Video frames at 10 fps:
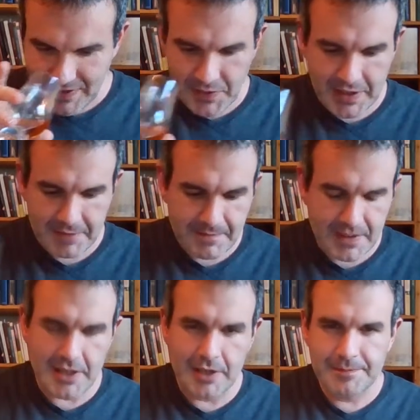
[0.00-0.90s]
Okay,
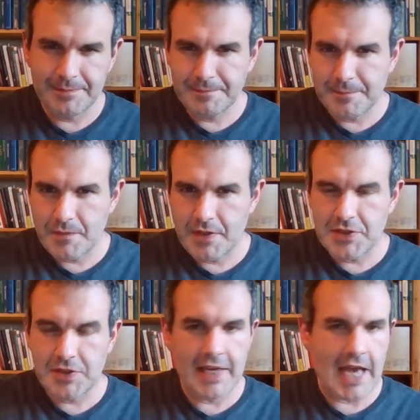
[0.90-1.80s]
so
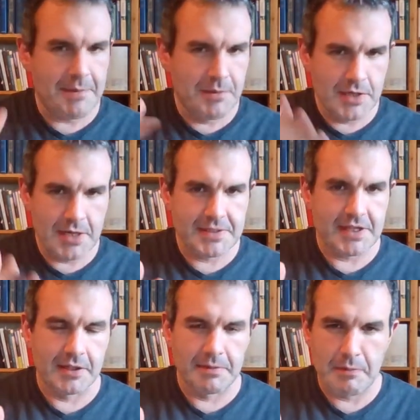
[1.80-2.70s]
the apple comes
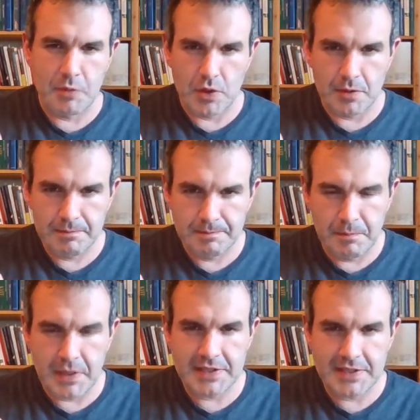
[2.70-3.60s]
out a little bit more,
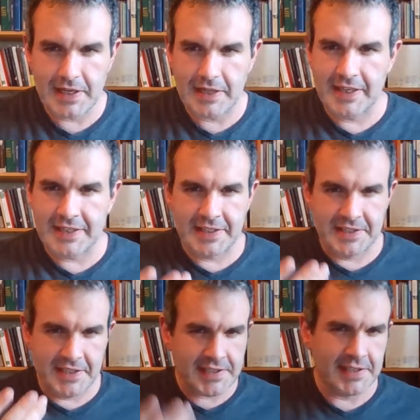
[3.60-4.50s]
but like the
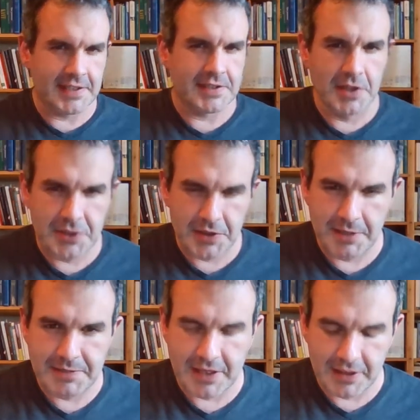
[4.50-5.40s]
dustiness also
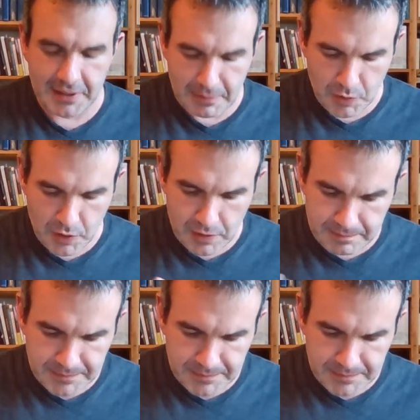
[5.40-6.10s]
comes out a little bit more.